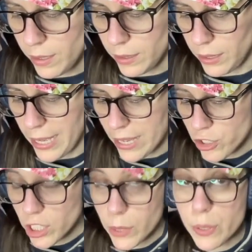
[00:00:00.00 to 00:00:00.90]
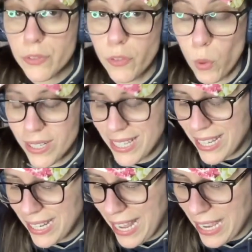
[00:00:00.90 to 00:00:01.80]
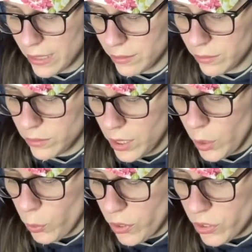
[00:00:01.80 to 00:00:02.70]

Last year he was 14 and 8 with a